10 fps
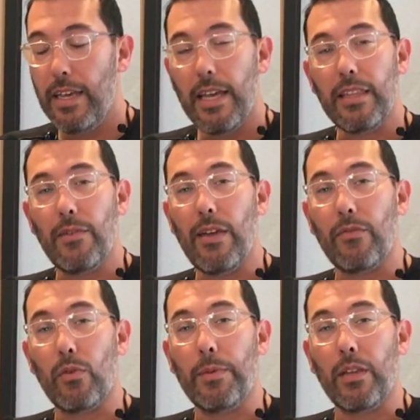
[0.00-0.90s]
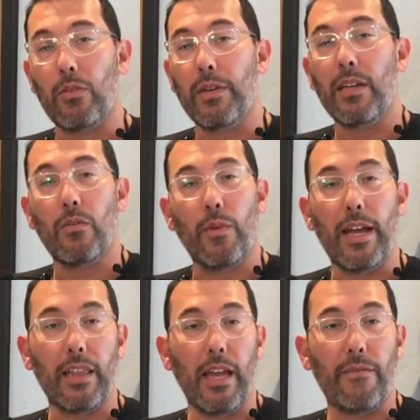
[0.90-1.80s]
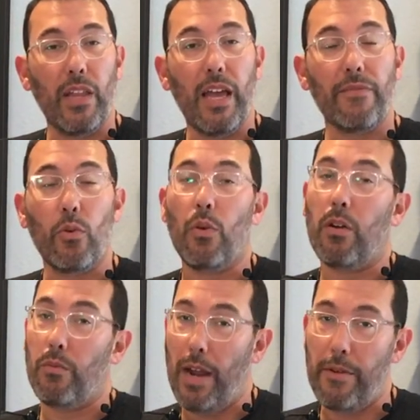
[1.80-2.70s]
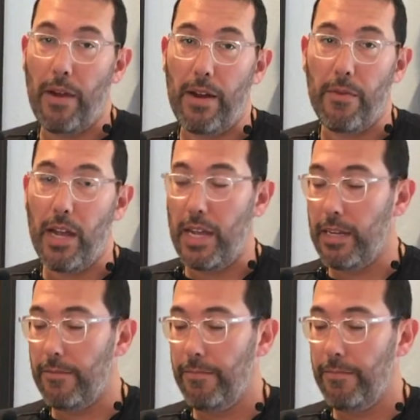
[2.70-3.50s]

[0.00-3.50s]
Then we have a grouping of 3, right, left, left, or right, right, right.